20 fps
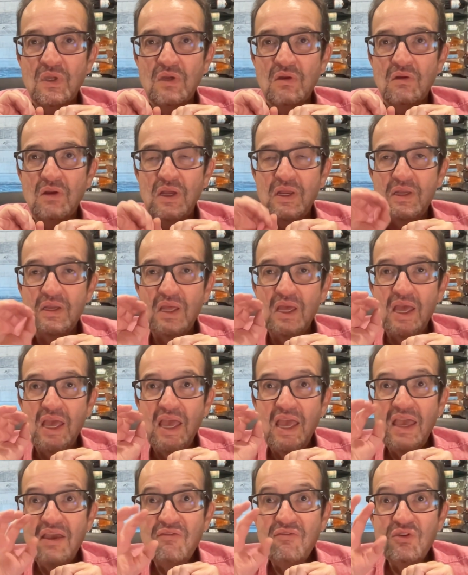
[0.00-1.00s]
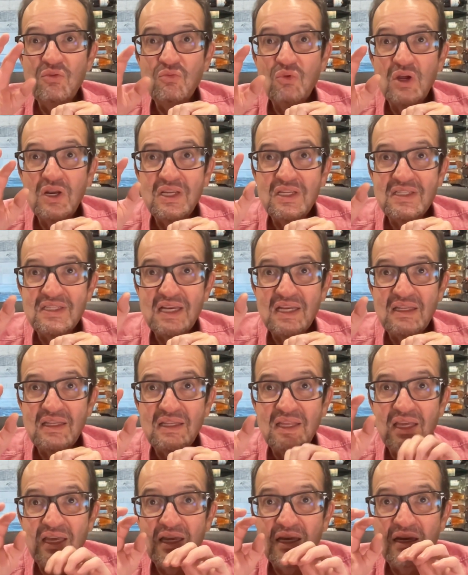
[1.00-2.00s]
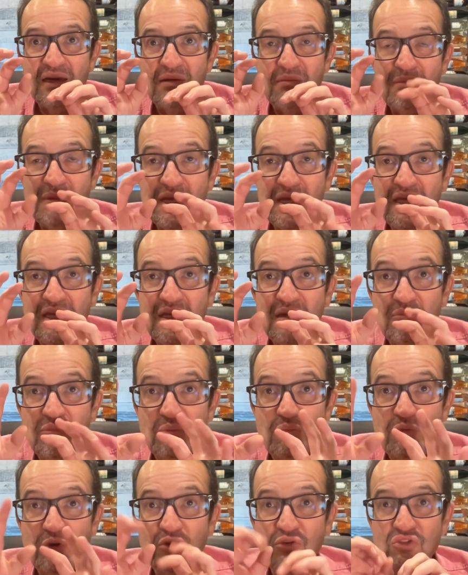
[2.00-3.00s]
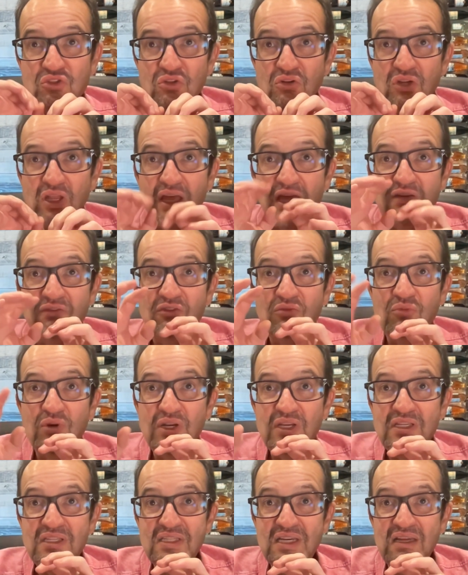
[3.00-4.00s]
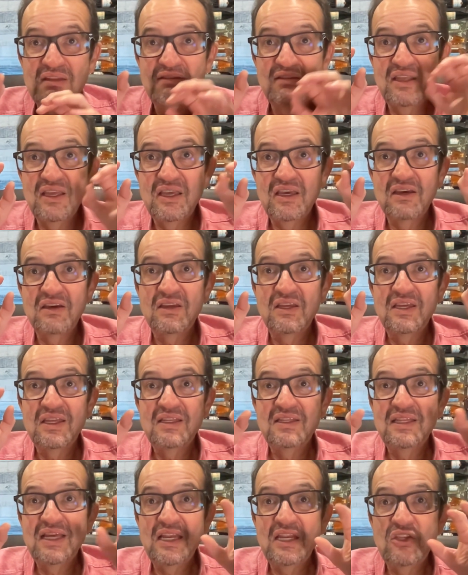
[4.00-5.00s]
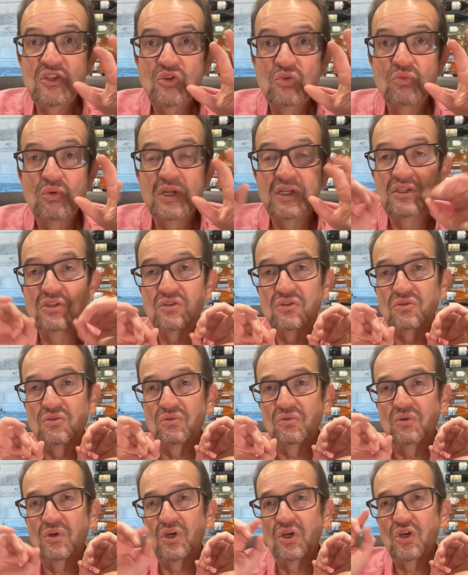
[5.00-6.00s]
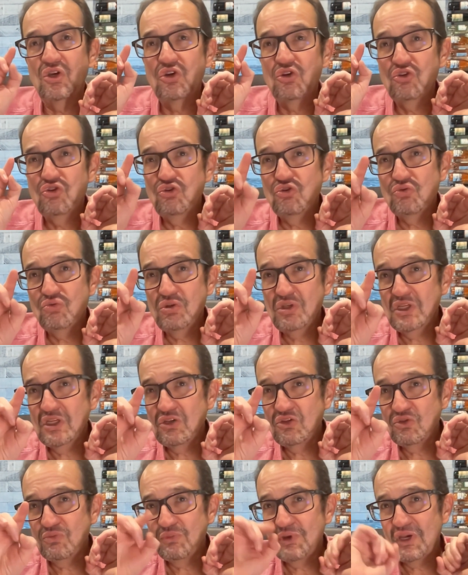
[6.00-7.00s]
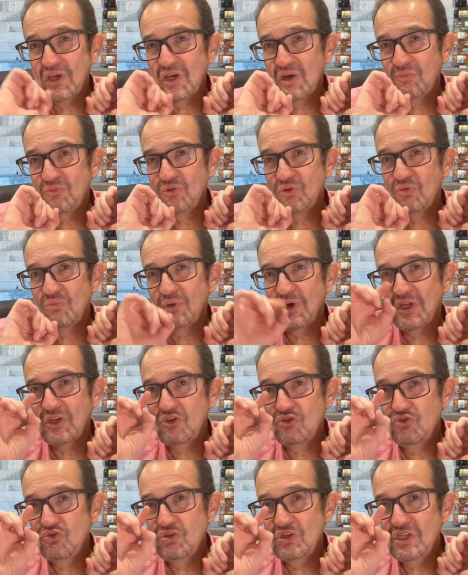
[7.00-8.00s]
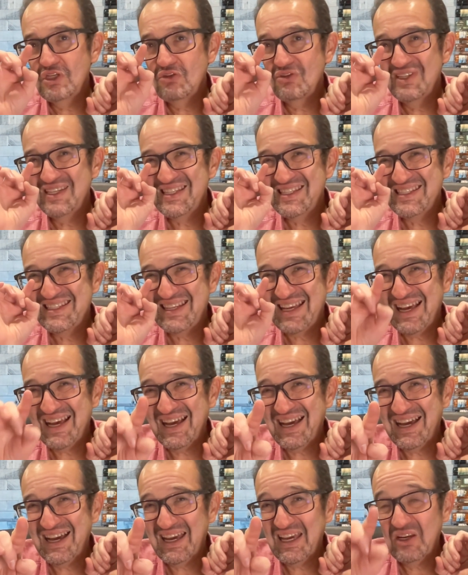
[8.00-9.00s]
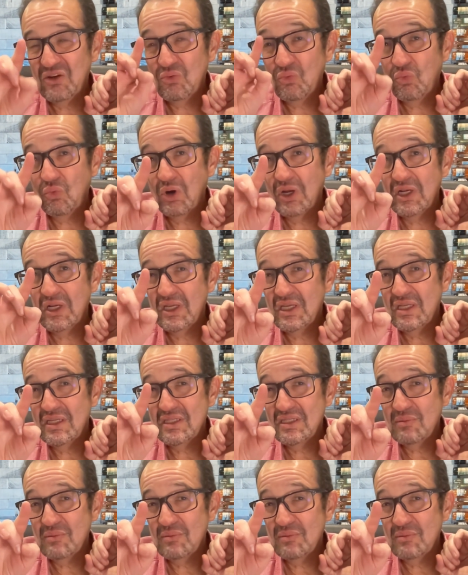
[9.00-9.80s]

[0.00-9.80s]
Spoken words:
Right? Everyone is out there making proposal. Everyone is out there telling you what to do. You need to make up your mind. You need to decide what is